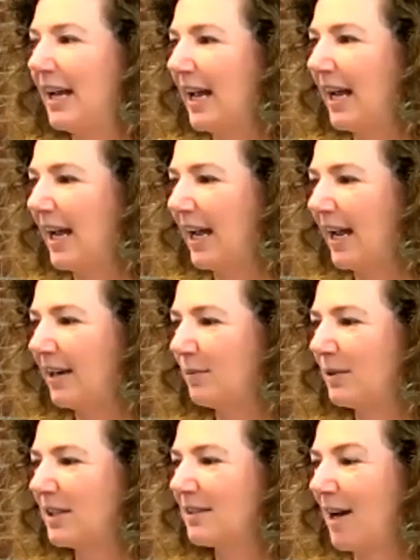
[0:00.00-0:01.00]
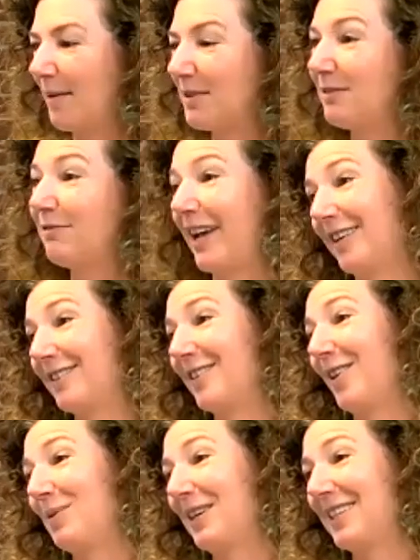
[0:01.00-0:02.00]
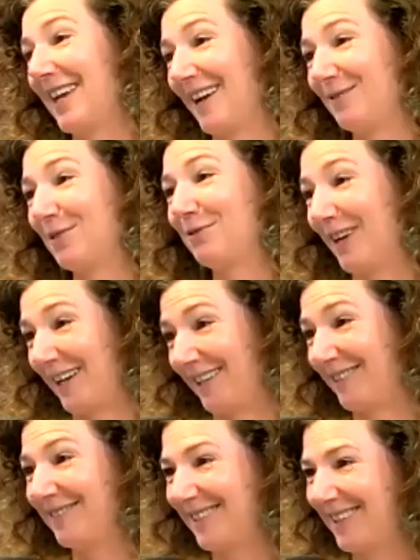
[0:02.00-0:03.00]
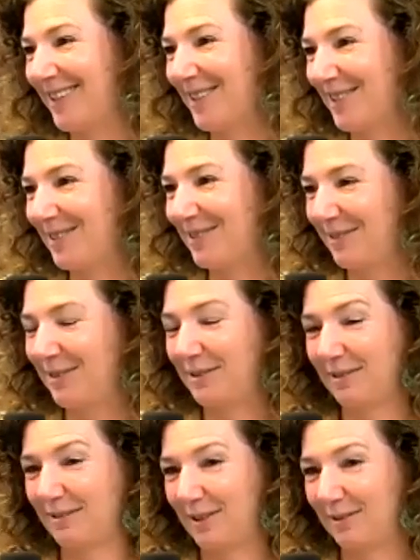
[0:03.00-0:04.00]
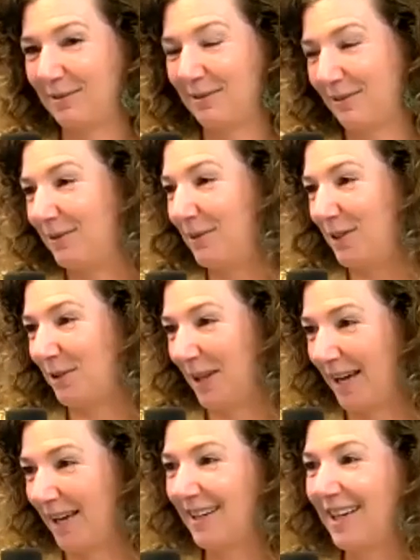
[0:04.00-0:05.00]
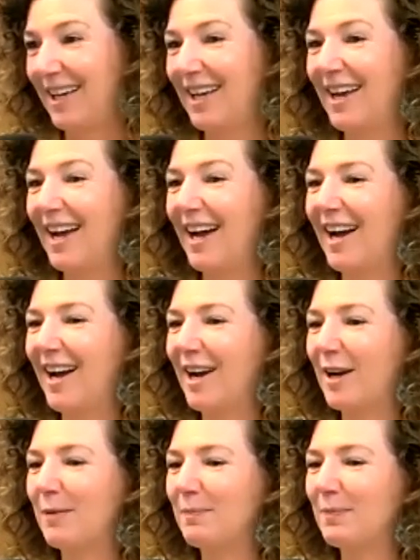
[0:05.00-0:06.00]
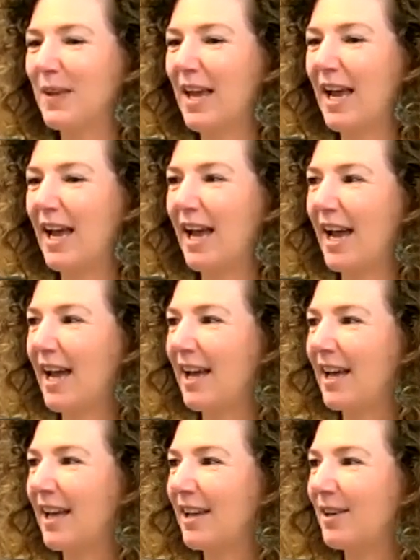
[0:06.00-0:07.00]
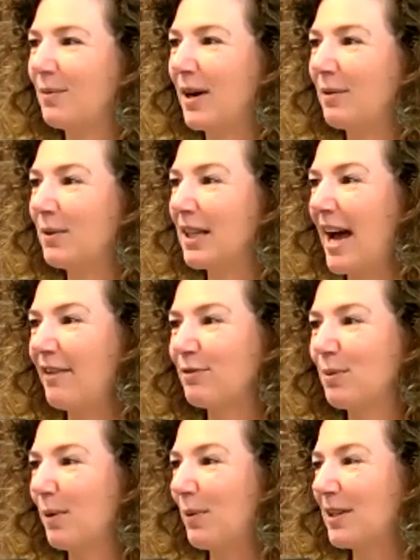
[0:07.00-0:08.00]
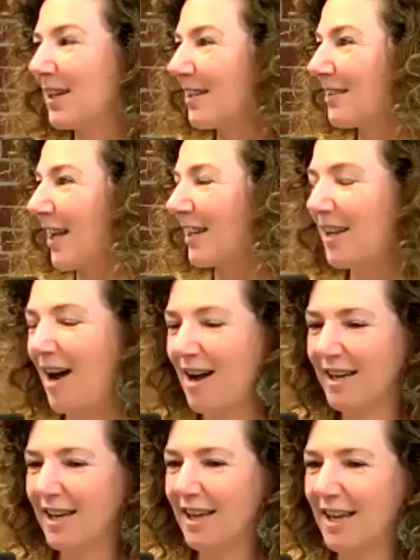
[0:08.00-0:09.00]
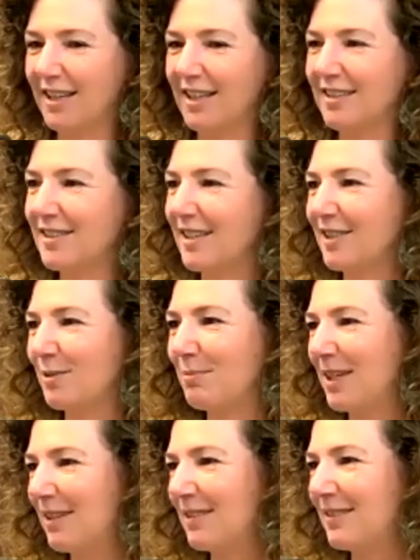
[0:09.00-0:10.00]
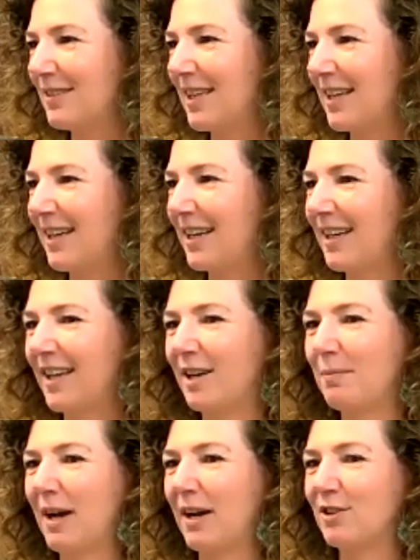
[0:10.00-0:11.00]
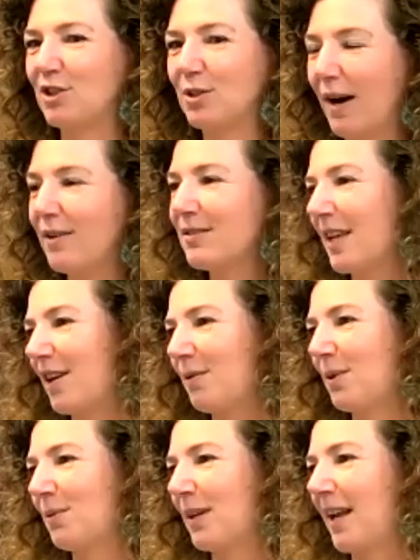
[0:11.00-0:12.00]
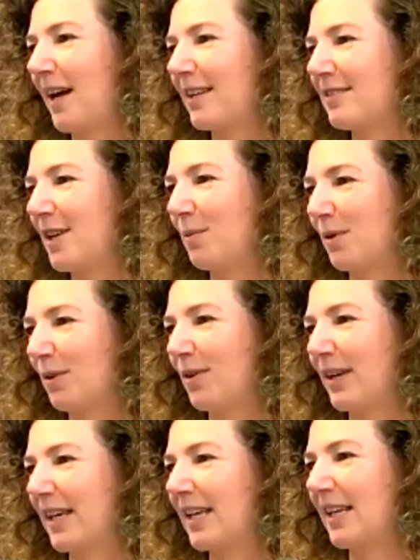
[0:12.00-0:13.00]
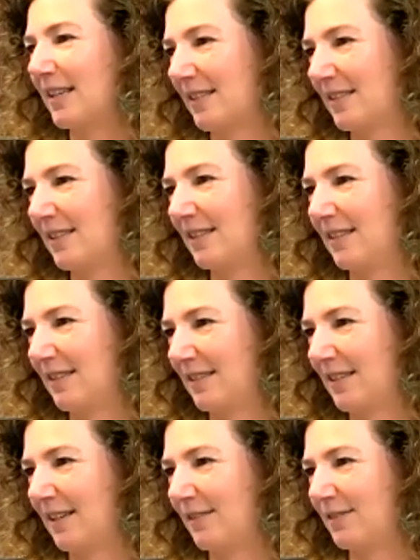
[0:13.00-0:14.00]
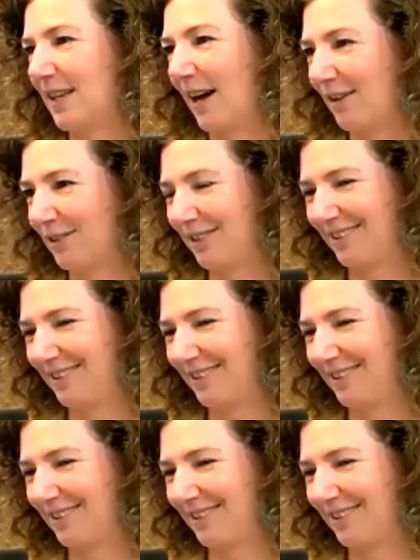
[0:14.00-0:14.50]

And we stopped in Vegas on the way down for fun, because you do that. And when we left, we were just, like, talking and listening to music. And about 2 hours later, we realized that we were going east instead of south.